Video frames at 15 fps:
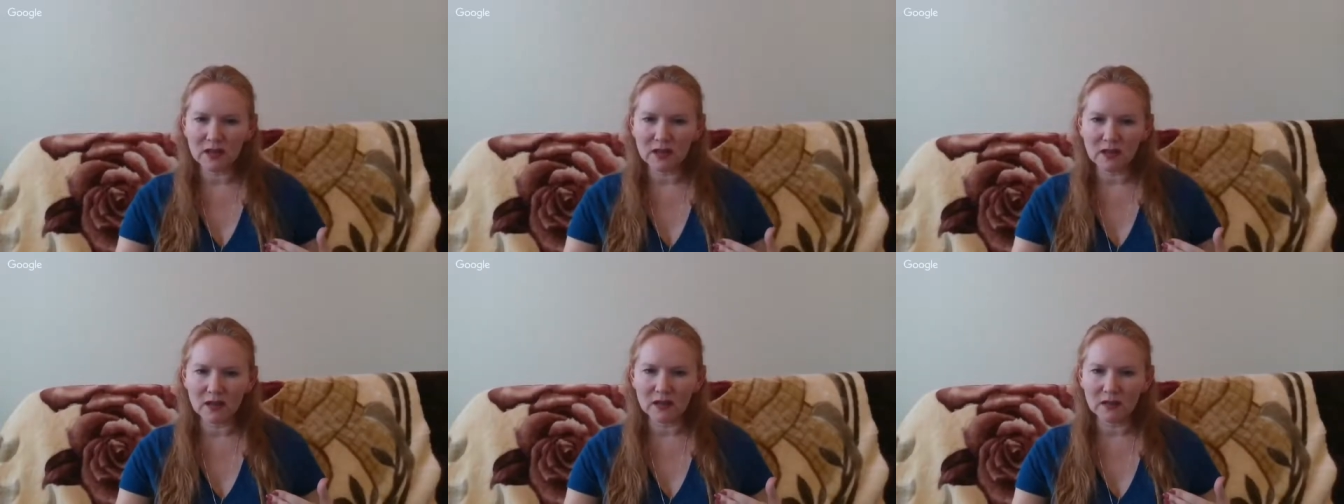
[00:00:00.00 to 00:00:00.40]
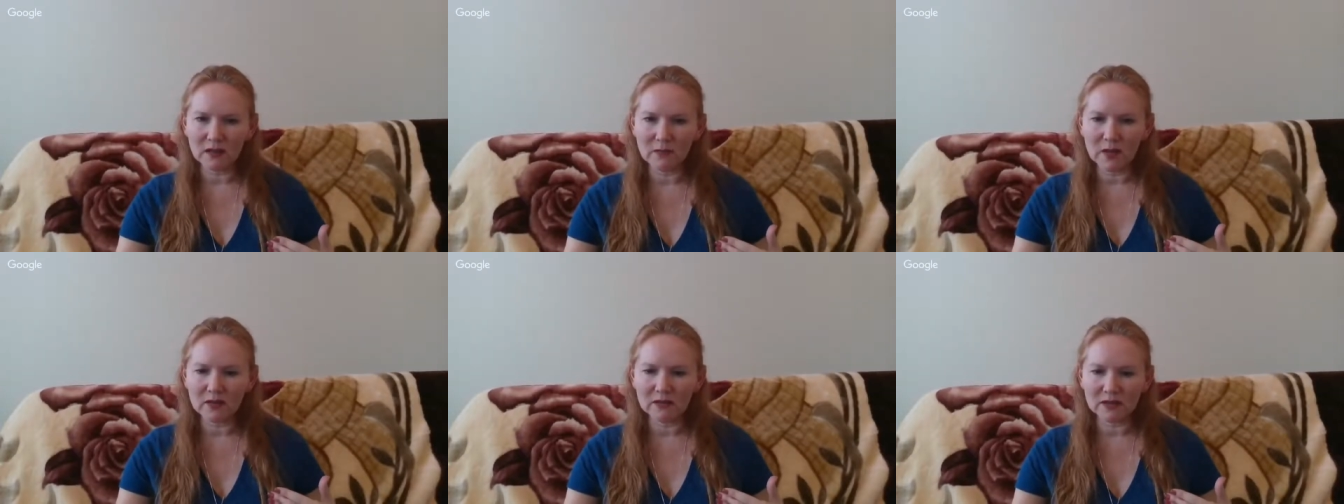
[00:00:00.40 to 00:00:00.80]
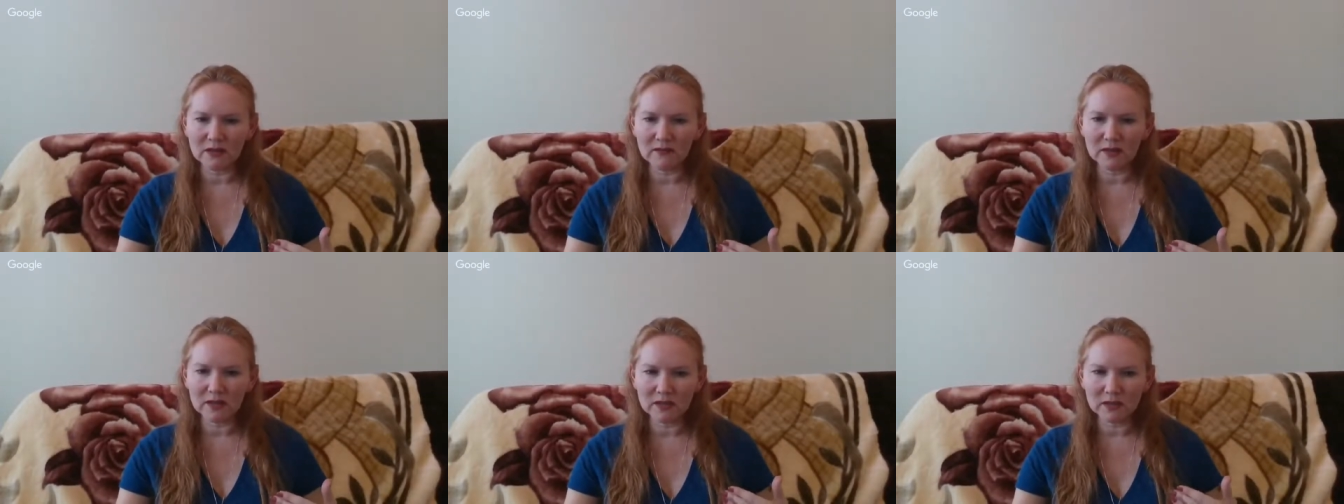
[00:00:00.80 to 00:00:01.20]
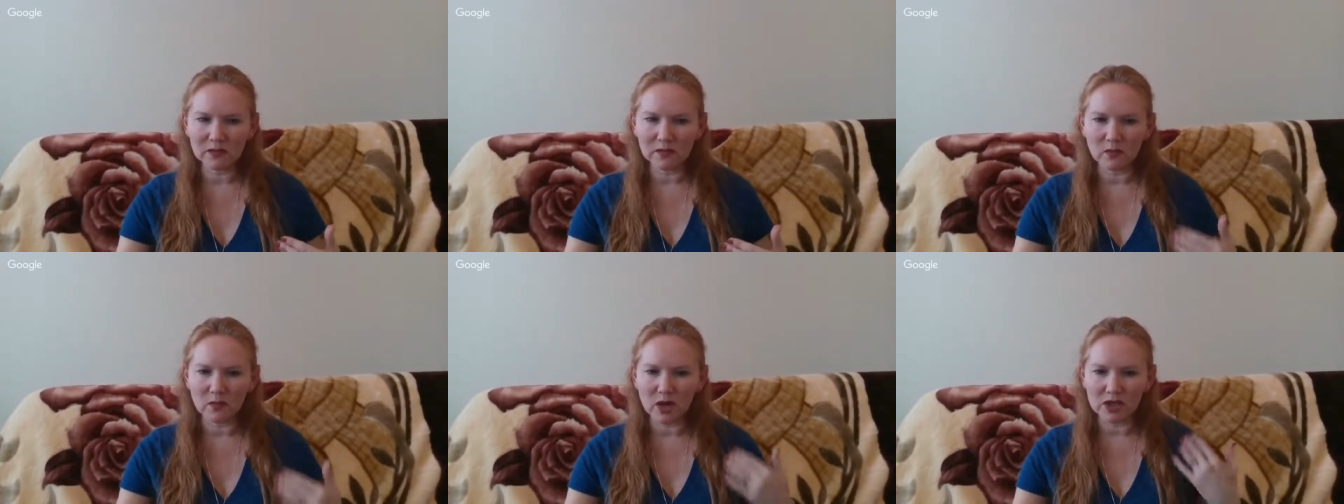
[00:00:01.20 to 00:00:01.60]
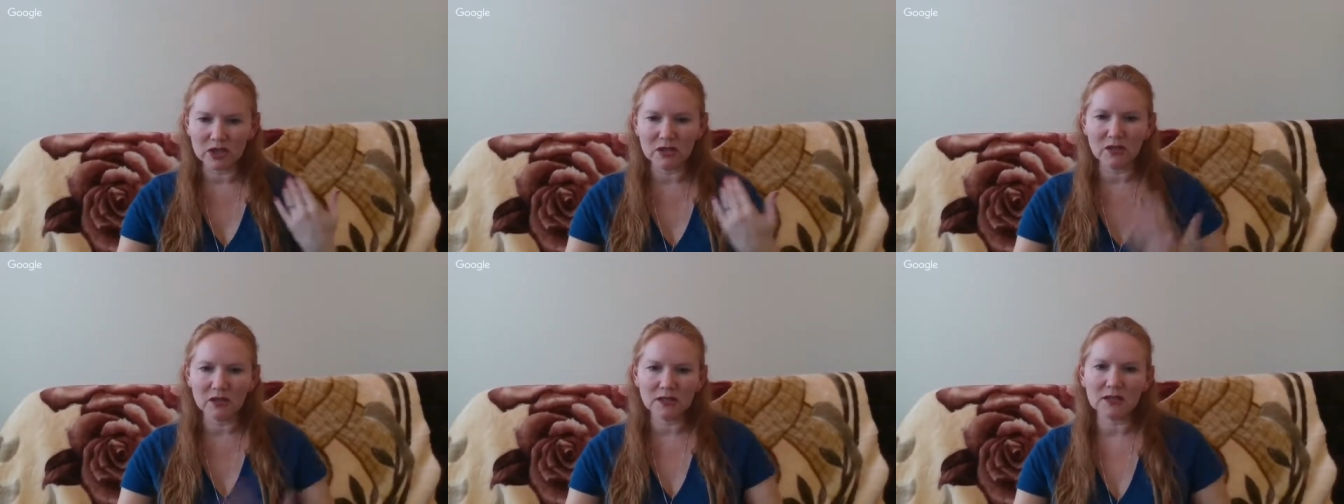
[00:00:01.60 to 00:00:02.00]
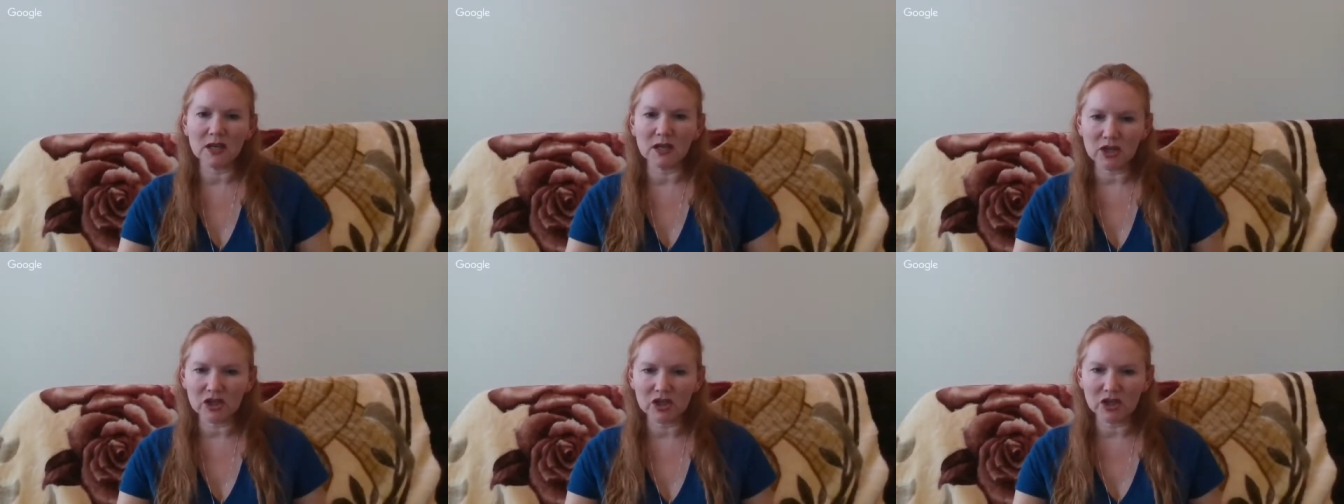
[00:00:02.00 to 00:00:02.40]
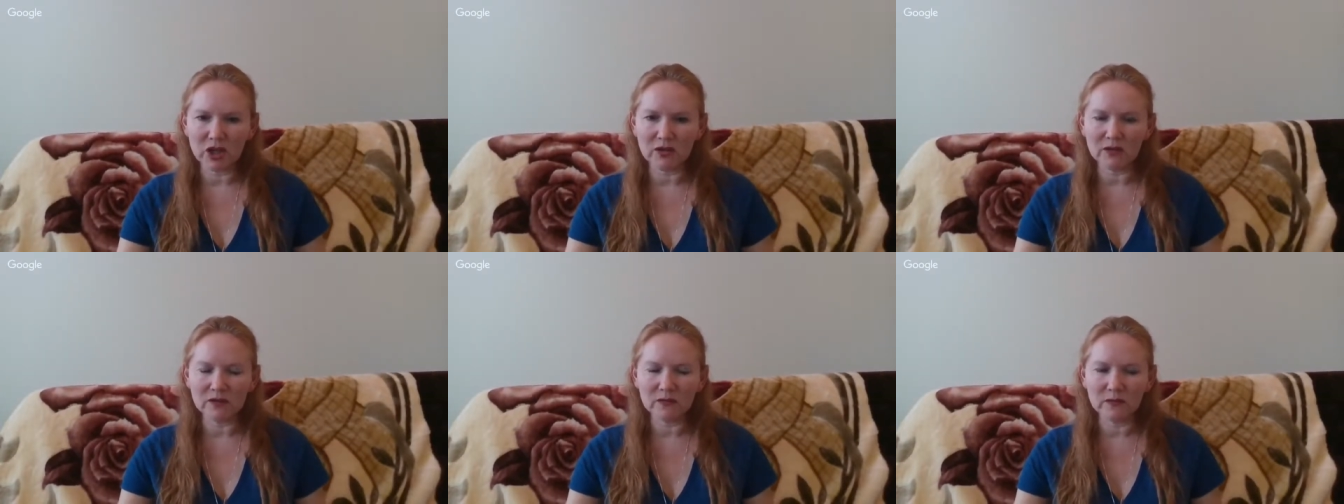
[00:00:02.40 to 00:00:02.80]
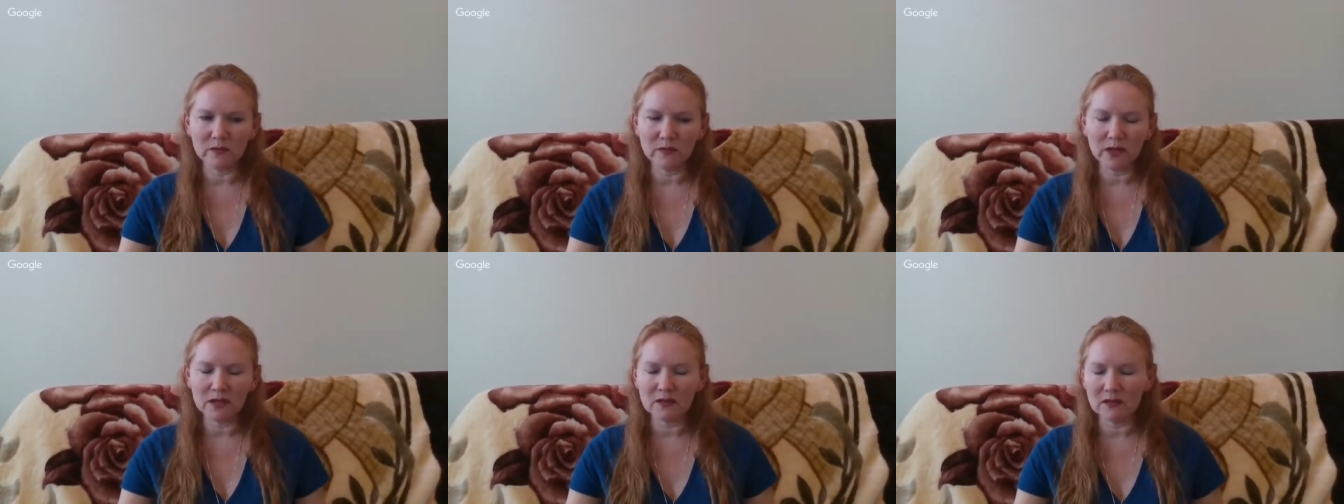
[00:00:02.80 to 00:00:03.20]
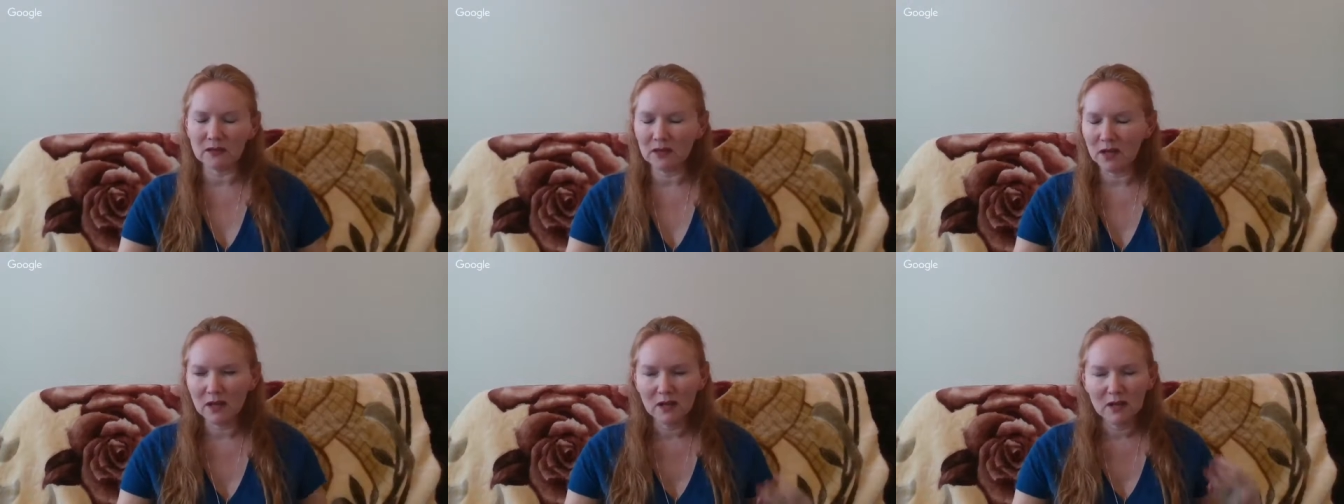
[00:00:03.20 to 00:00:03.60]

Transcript: and I think most of us who are watching these kind of shows, we've been